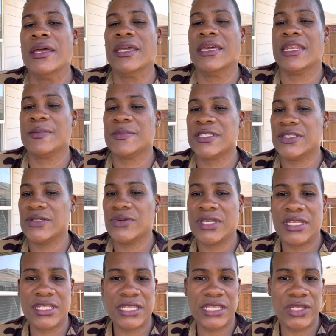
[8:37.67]
And I'm still
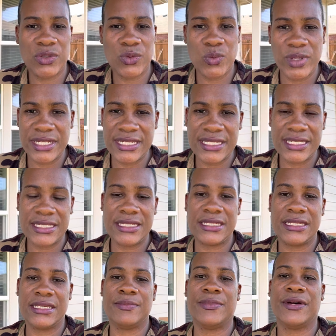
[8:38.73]
getting a little winded,
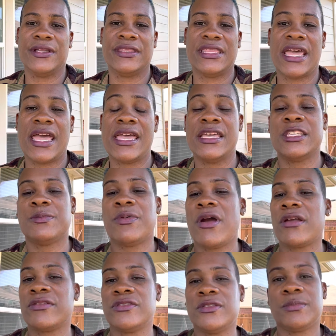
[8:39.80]
but that is
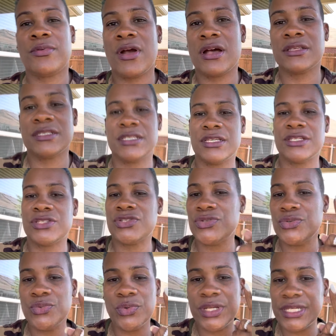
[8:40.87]
part of the process.
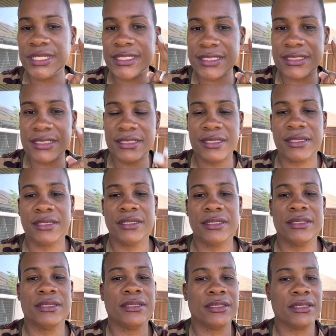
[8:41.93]
2 weeks
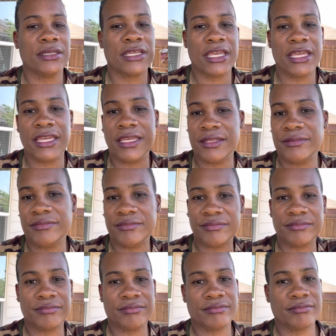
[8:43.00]
and,
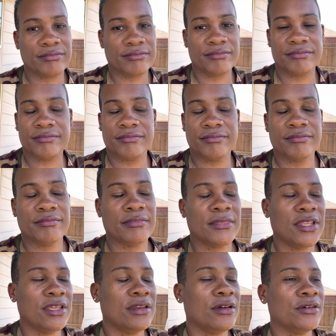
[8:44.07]

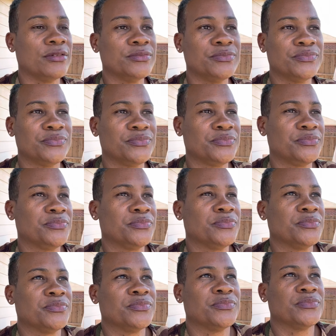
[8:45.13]
you know,
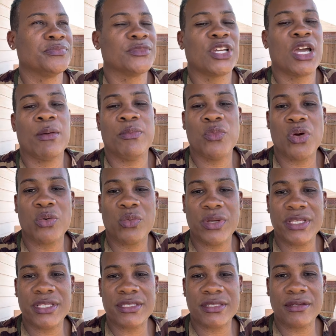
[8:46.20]
a couple more
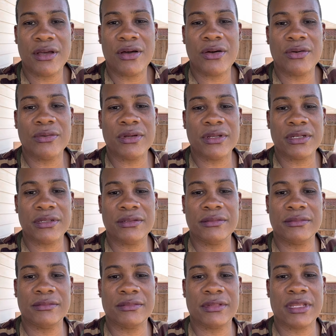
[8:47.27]
weeks to go. And
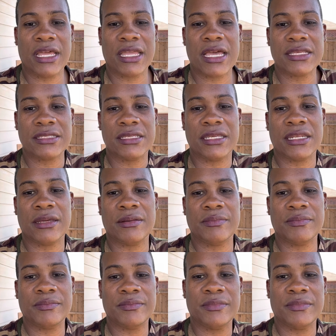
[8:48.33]
like I said, I'm